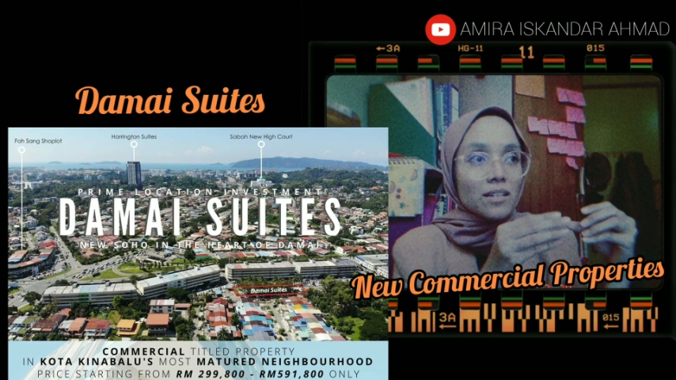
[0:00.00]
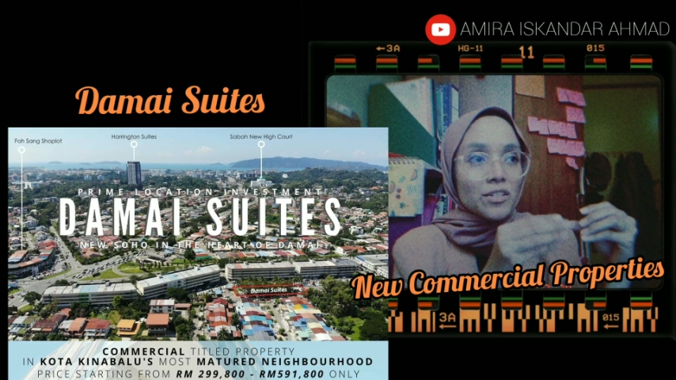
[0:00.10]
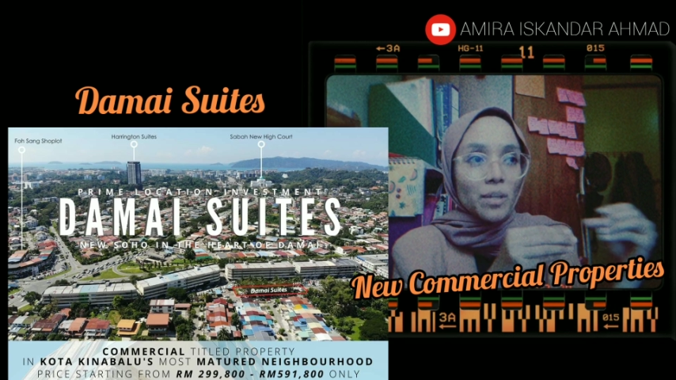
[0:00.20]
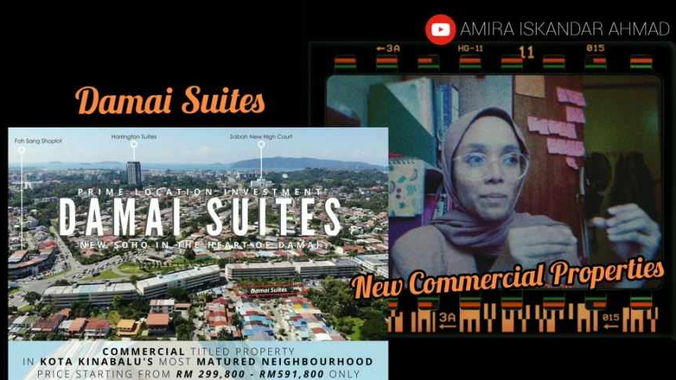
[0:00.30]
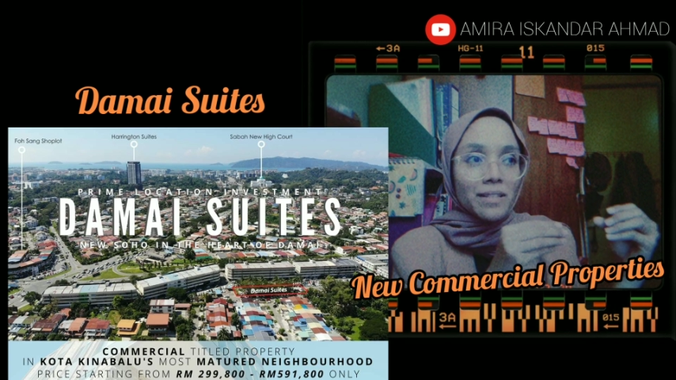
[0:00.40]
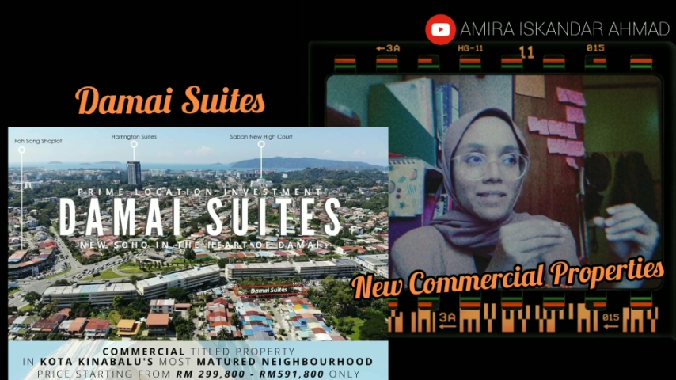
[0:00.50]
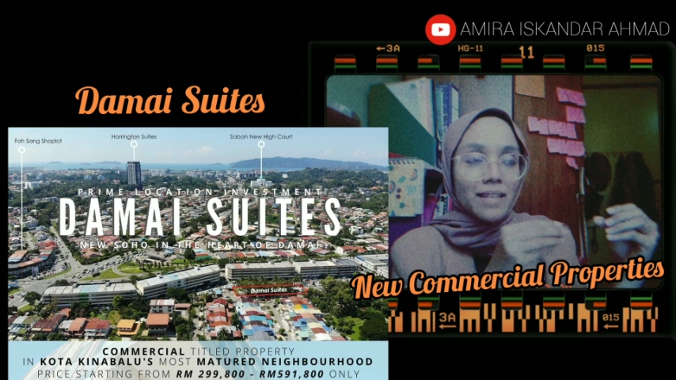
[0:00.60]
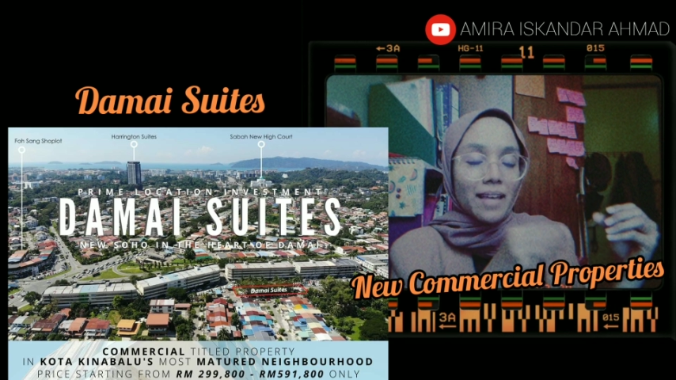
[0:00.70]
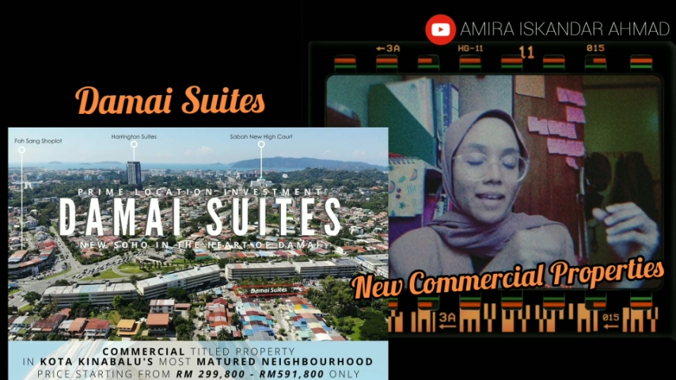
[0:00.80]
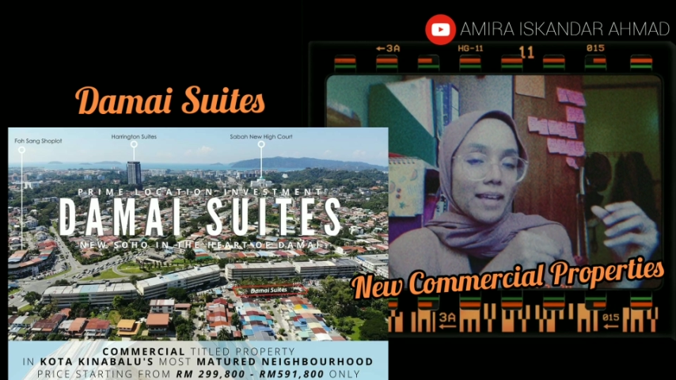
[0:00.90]
shop lots
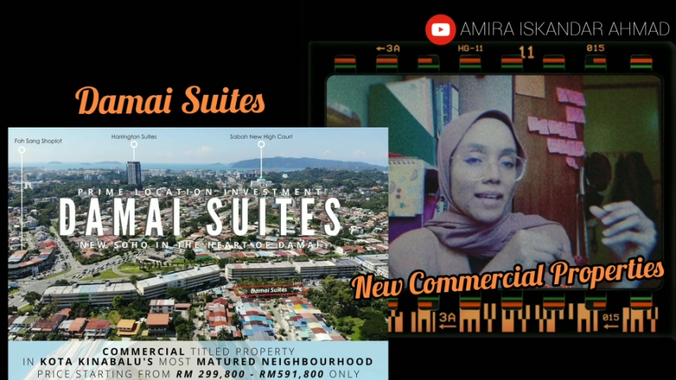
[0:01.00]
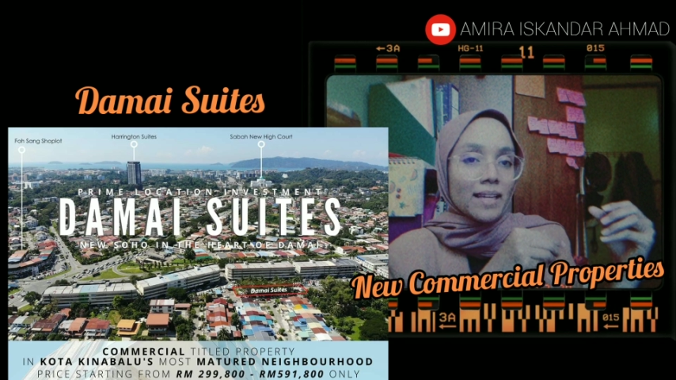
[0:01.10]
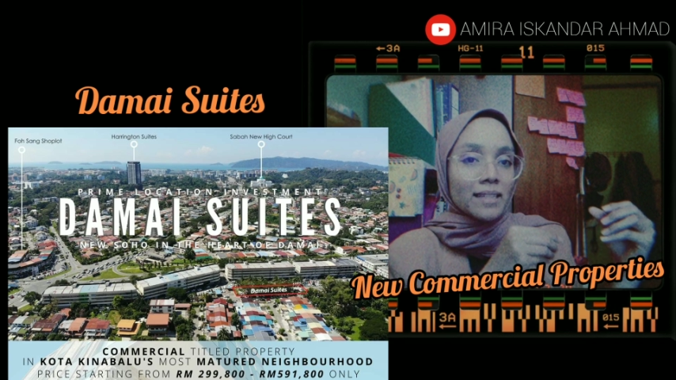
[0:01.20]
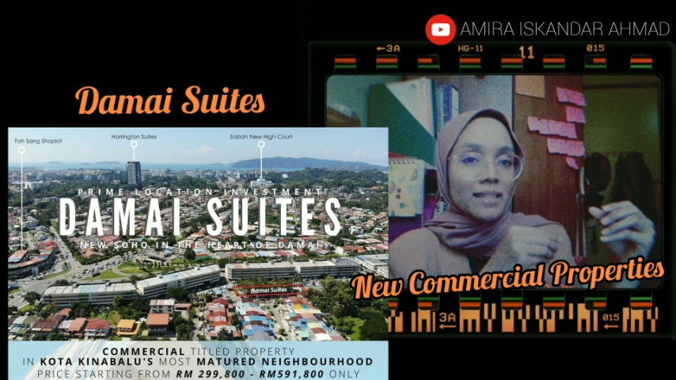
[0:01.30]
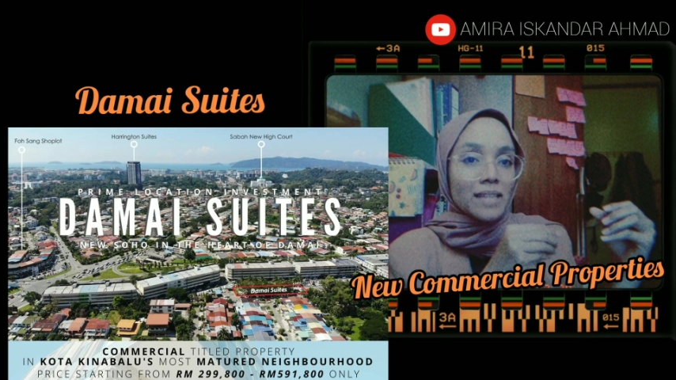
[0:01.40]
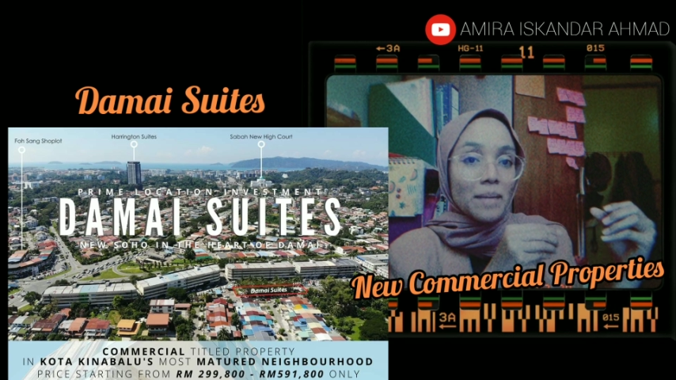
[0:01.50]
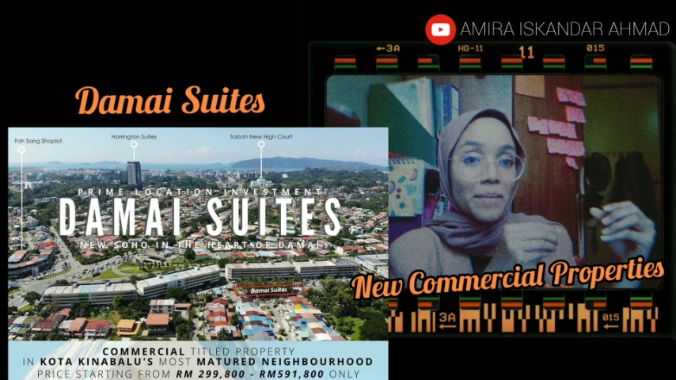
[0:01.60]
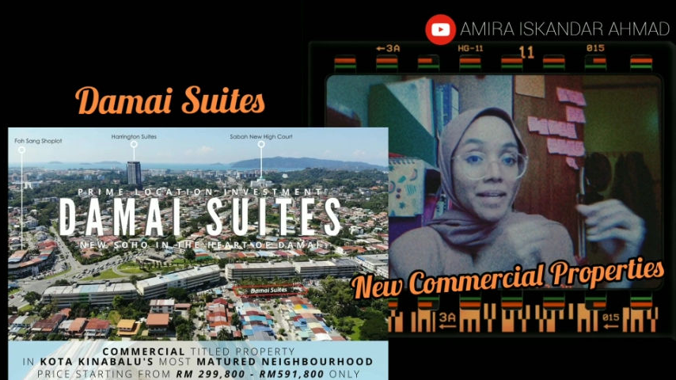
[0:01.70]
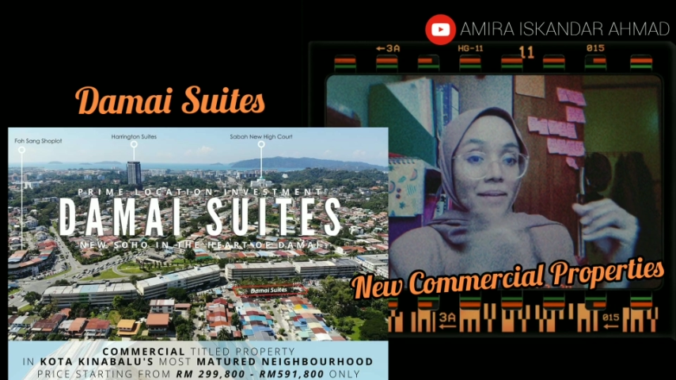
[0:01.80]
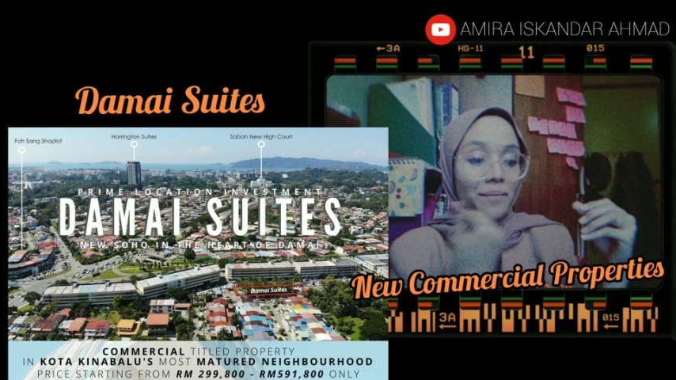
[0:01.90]
in
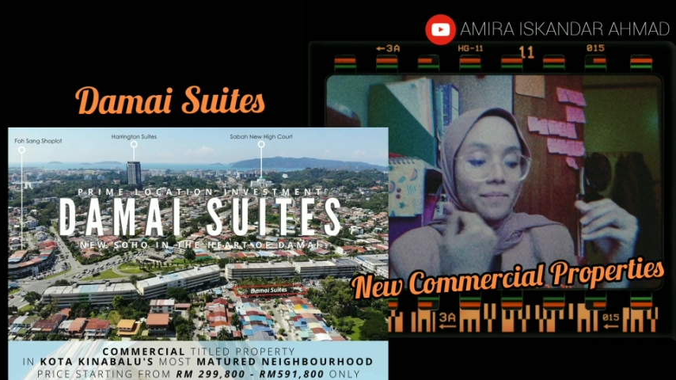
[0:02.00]
Damai.